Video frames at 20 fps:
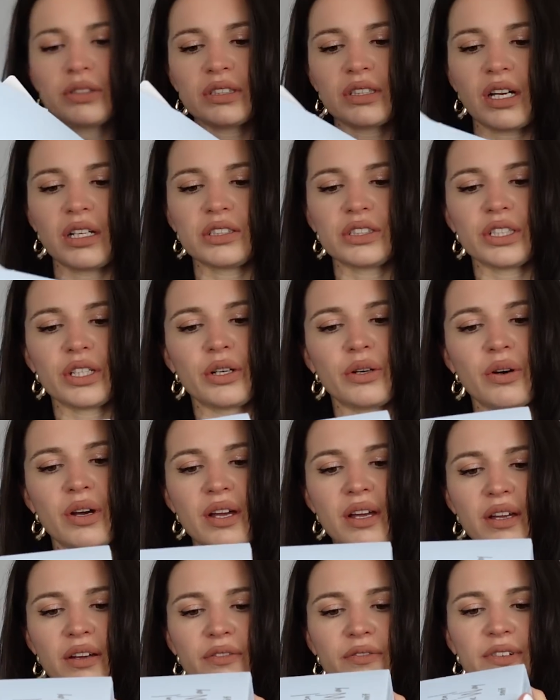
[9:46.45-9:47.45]
Santo,
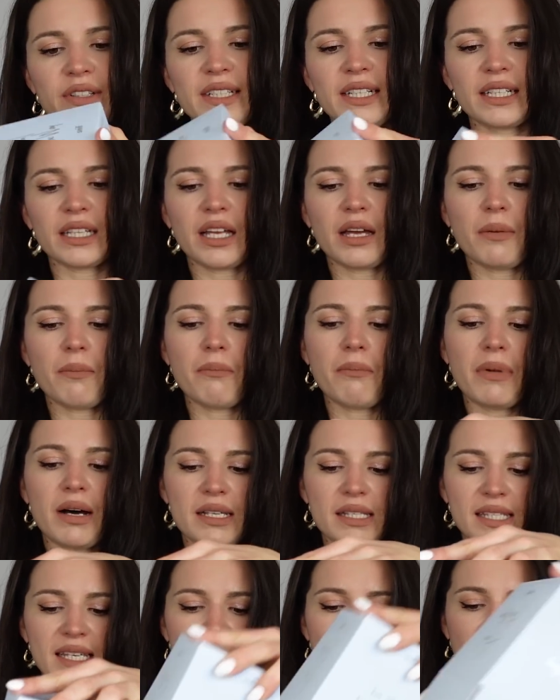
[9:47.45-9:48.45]
vanilla,
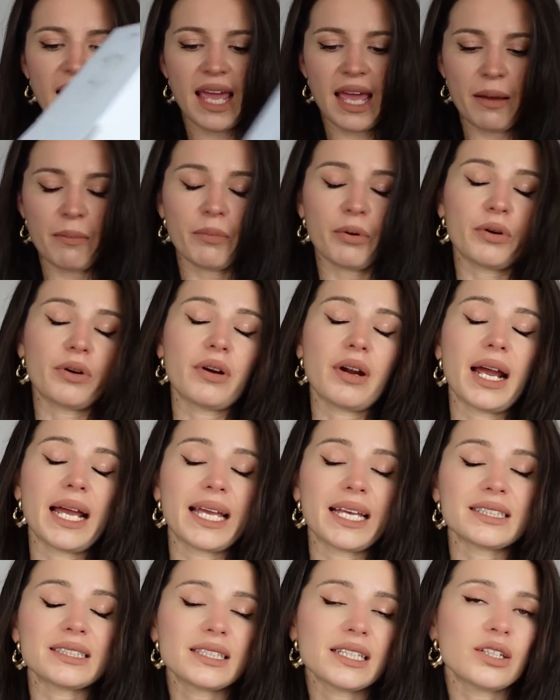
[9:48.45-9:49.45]
musk, and amber. I
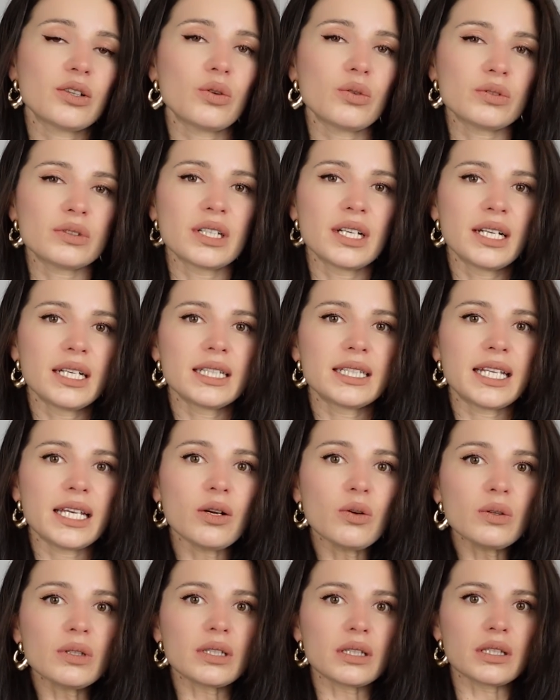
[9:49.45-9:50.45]
guess they don't
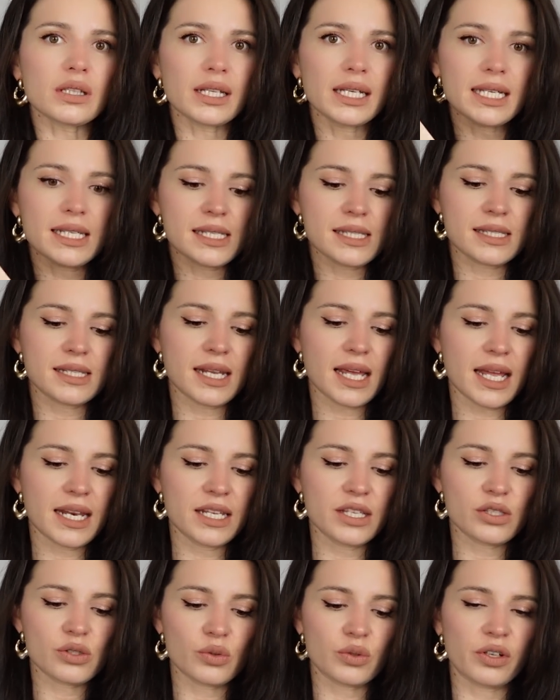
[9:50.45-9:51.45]
list
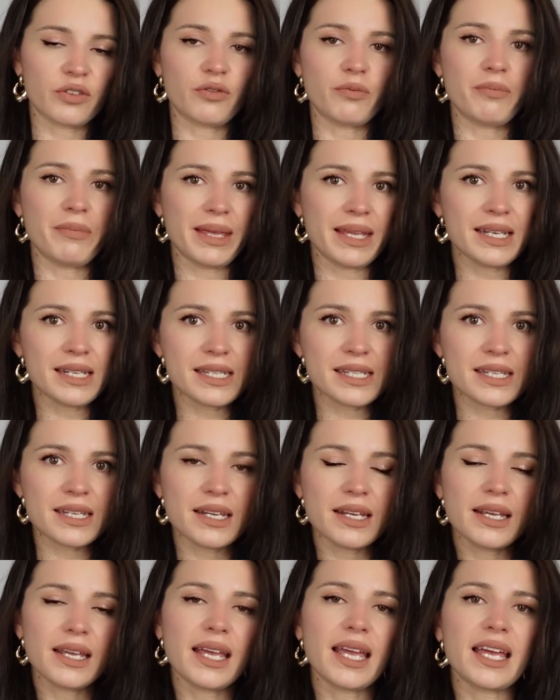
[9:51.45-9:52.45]
any sort of mint.
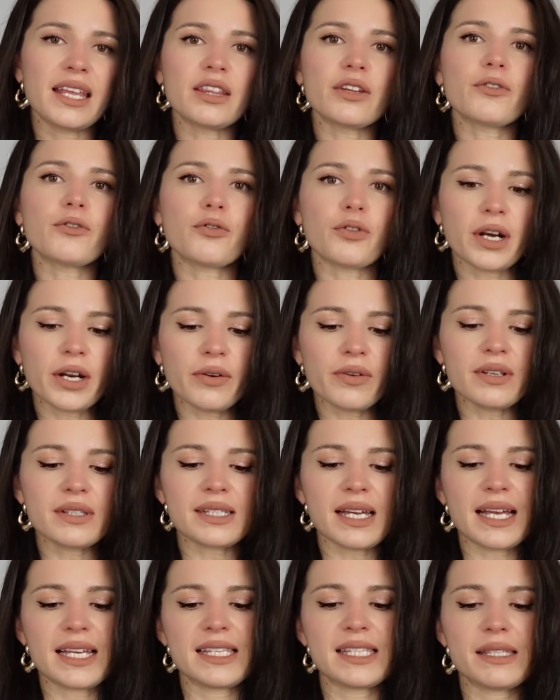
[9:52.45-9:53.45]
In the fragrance,
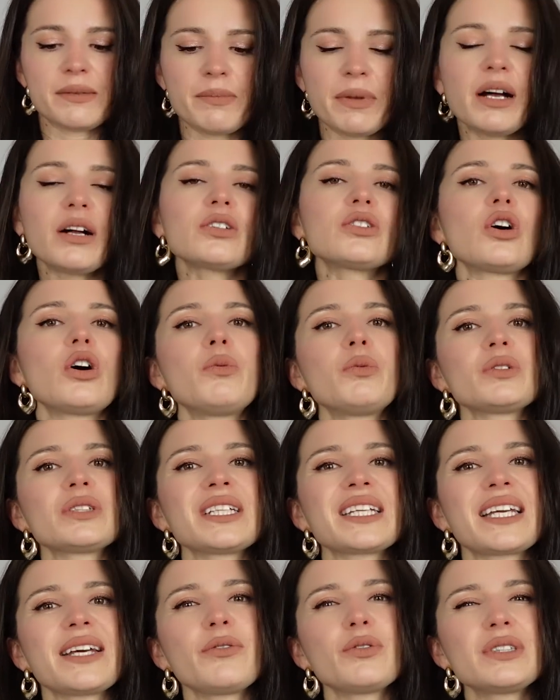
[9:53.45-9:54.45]
I smelled almost
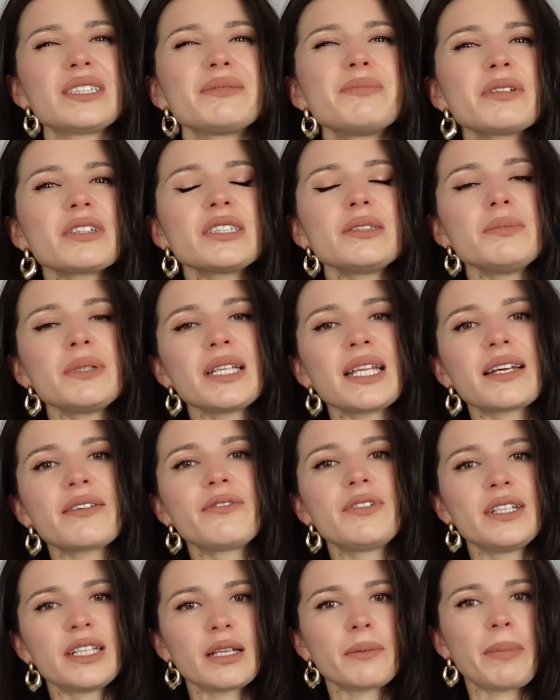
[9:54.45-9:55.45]
like, it would smell to me like
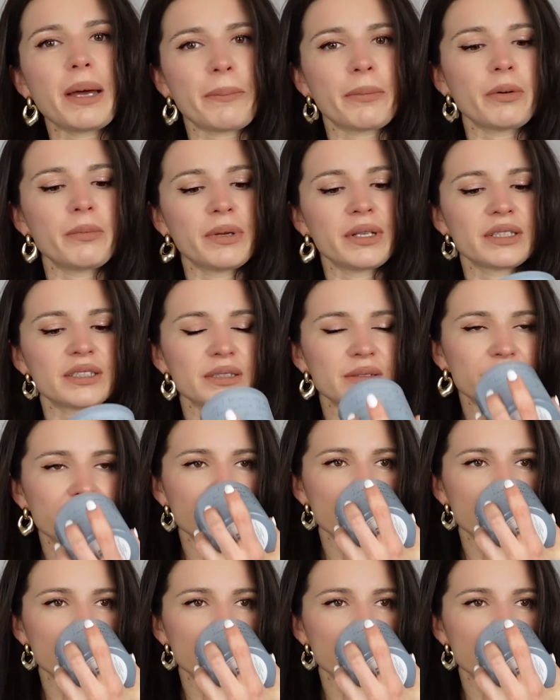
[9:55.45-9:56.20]
vanilla peppermint.